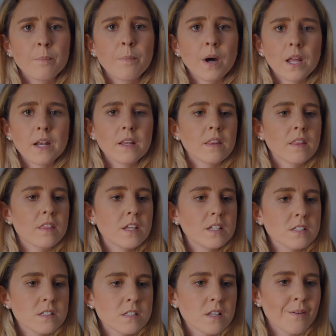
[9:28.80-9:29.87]
But
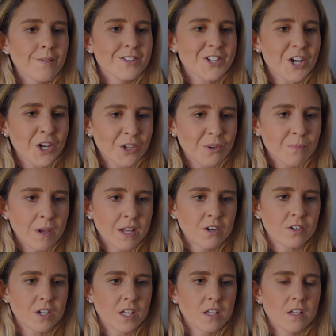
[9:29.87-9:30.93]
this
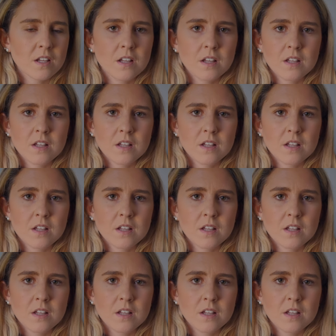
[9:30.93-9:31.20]
documentary